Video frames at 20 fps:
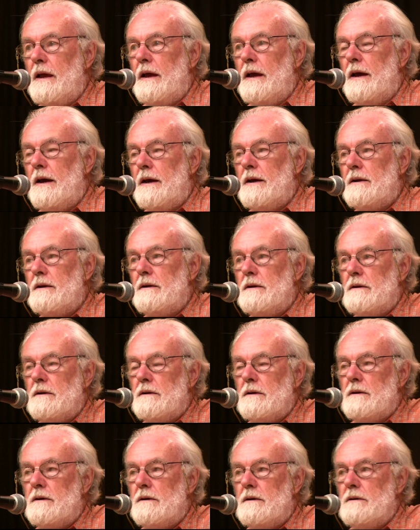And
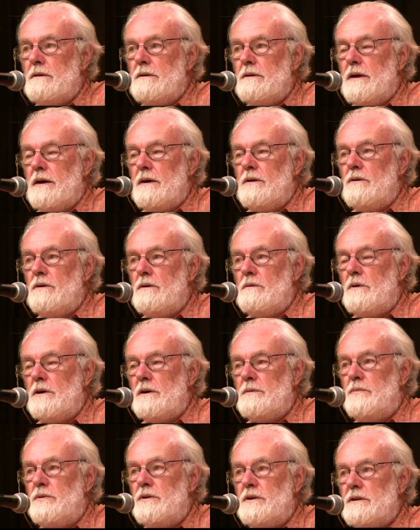they all
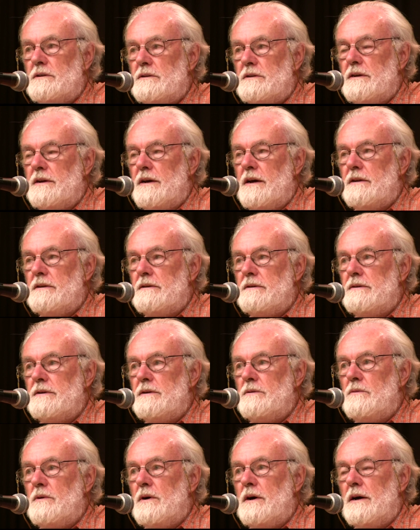want to put it together
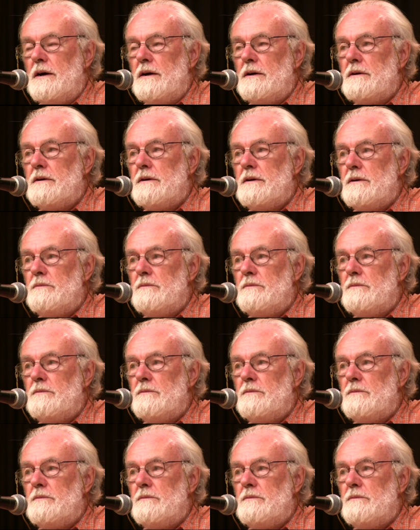in a way